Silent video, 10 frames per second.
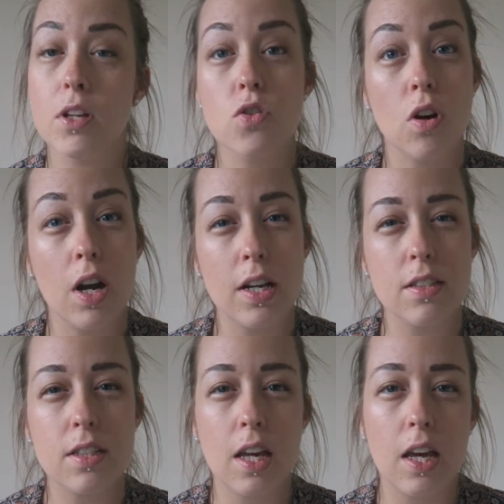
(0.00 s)
dry
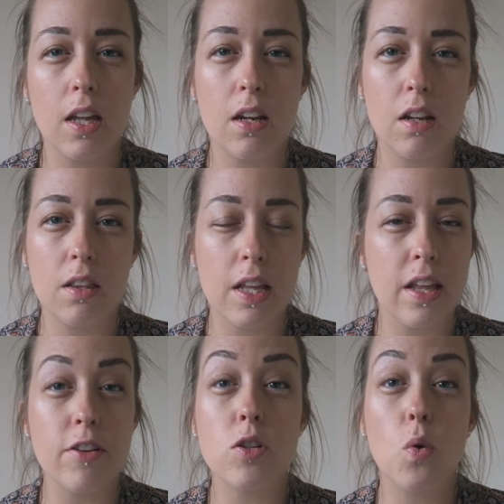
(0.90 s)
skin.
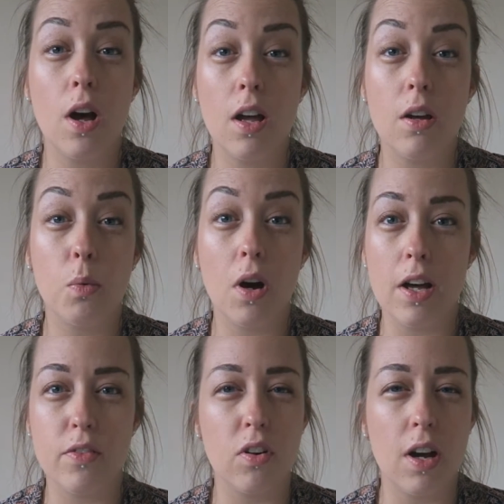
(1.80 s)
There's quite a
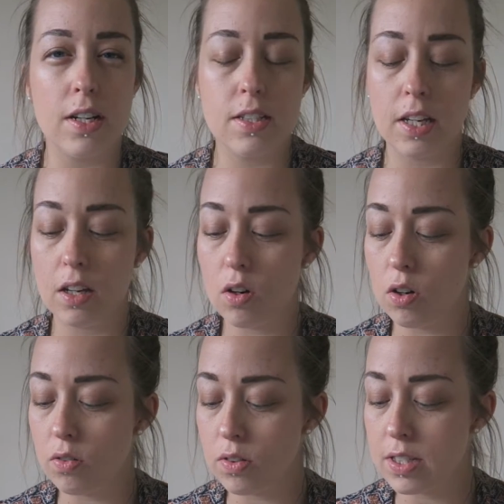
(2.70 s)
wide variety
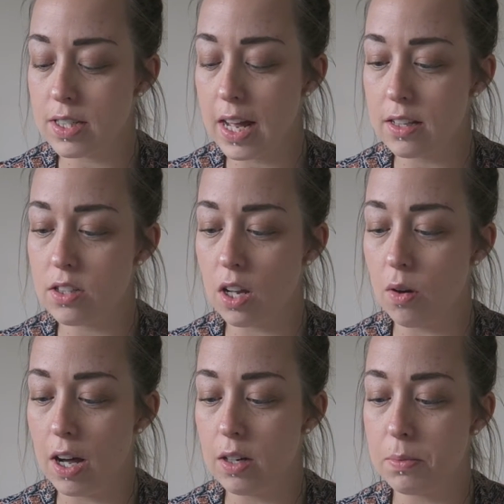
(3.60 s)
of sets,
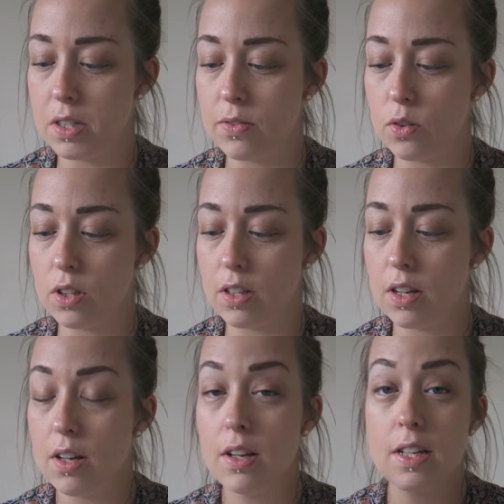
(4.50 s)
so I opted for the
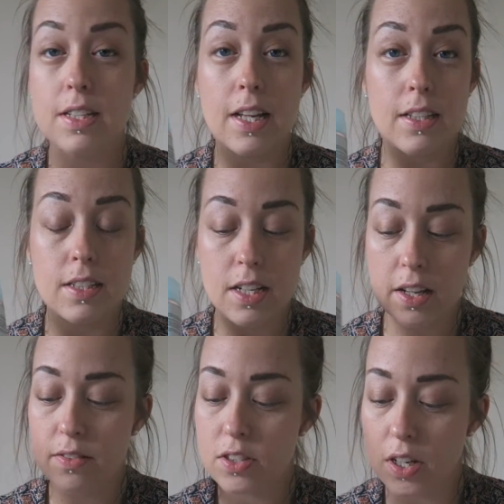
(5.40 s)

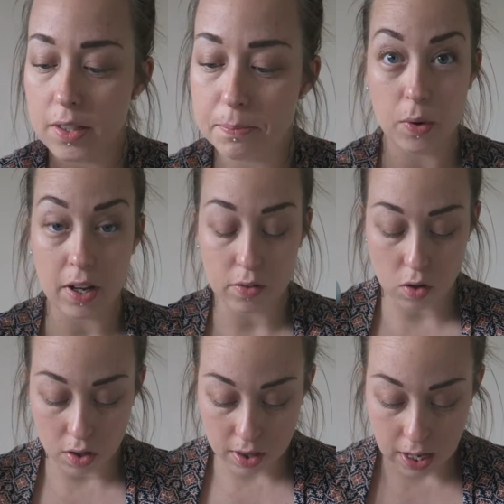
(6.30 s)
Sensitive. So we have
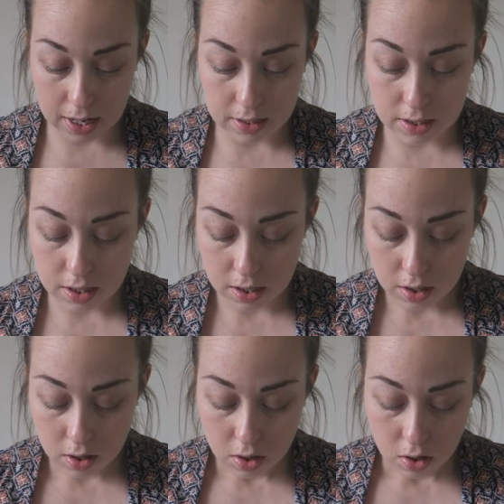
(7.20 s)
got that.
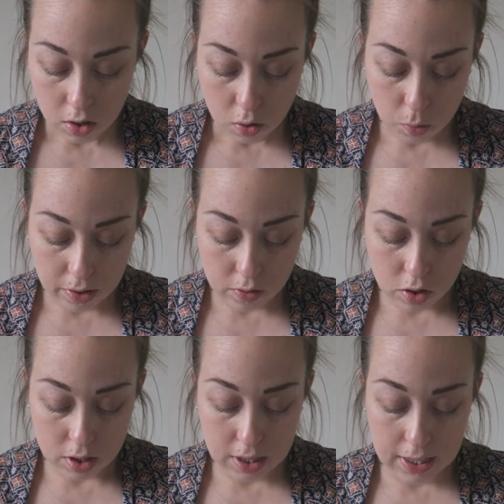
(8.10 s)
We have
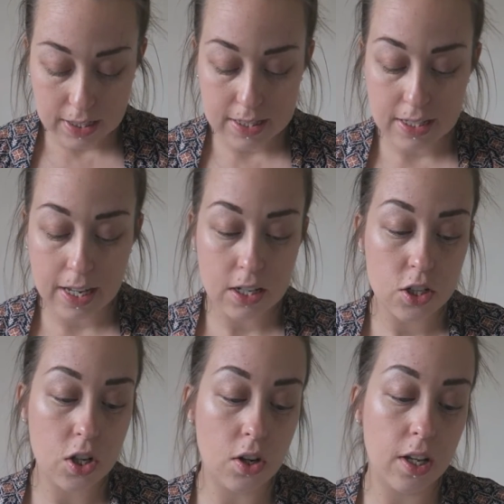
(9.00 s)
got the
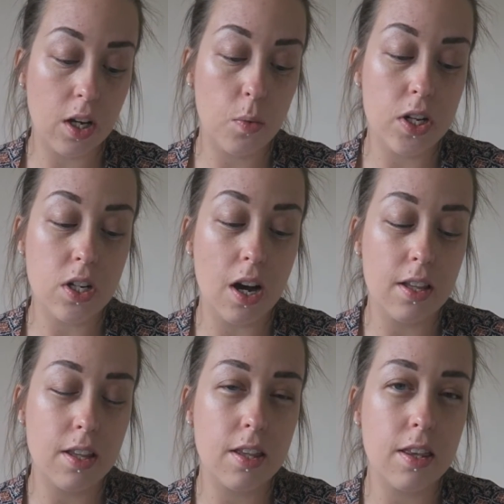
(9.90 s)
Skin Tonic, which I
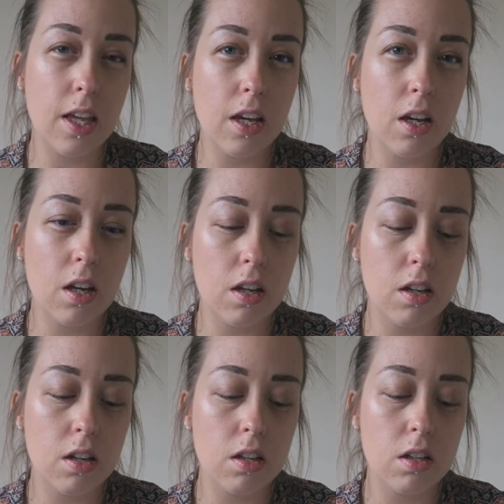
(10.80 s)
think
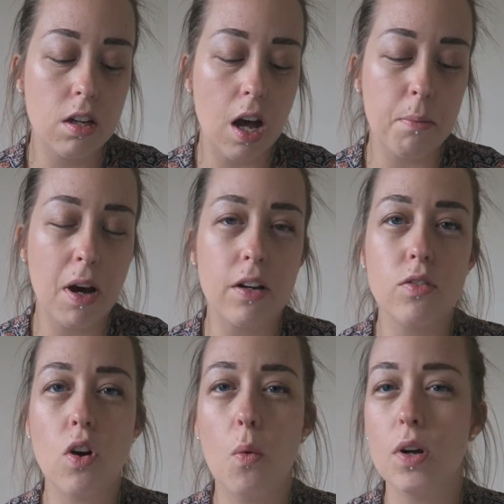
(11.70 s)
I might
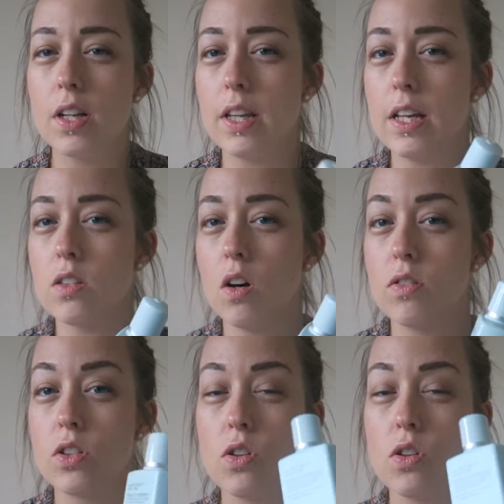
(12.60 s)
have got one of these off